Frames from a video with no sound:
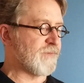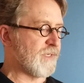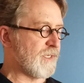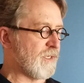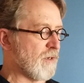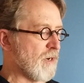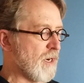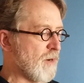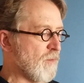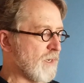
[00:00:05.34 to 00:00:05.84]

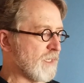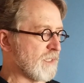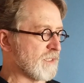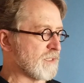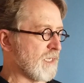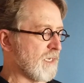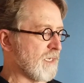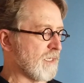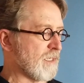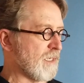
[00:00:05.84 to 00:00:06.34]
video I want to
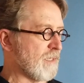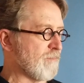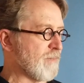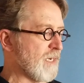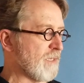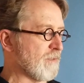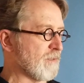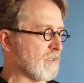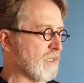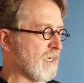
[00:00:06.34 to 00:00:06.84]
talk
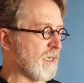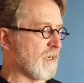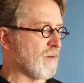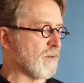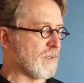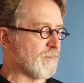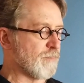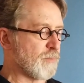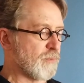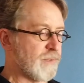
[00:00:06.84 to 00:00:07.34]
about
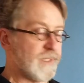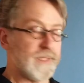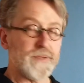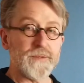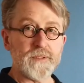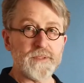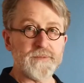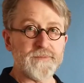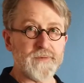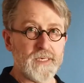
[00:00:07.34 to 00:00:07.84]
our
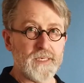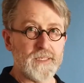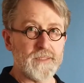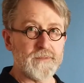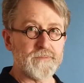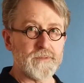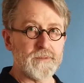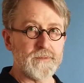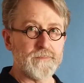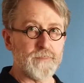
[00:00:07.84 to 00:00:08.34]

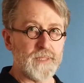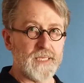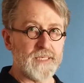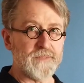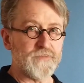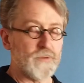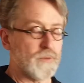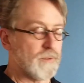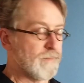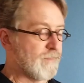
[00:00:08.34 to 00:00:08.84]
Pre35
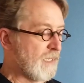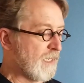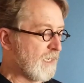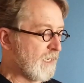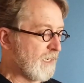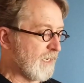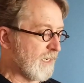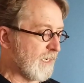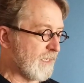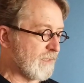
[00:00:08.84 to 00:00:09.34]
platform
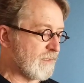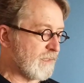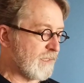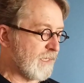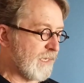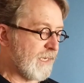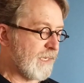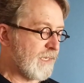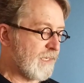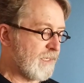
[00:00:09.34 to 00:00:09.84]
and the
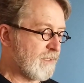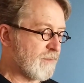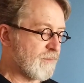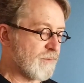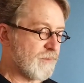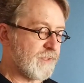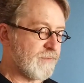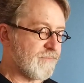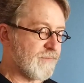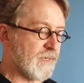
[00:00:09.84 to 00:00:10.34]

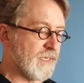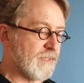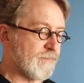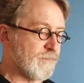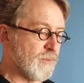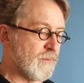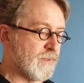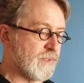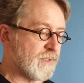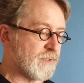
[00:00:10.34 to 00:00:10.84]

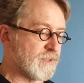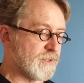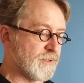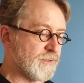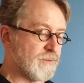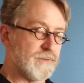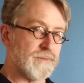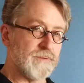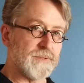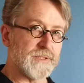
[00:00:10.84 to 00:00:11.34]

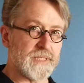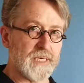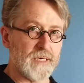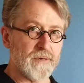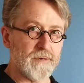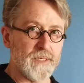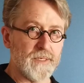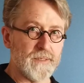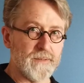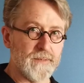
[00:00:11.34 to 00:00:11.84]
A35.2
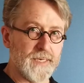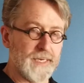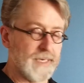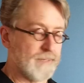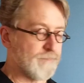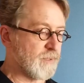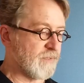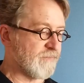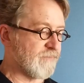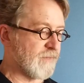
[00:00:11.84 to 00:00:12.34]
stereo
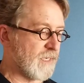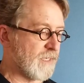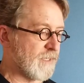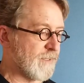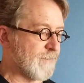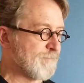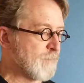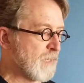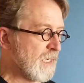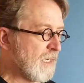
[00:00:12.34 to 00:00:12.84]

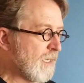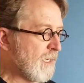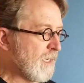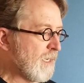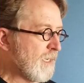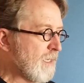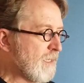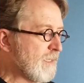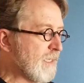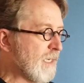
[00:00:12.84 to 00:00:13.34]
amplifier.
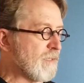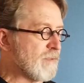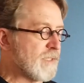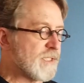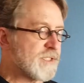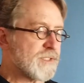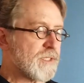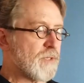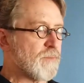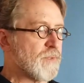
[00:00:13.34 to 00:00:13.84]
Now
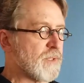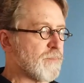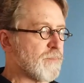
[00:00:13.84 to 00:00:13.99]
let's start with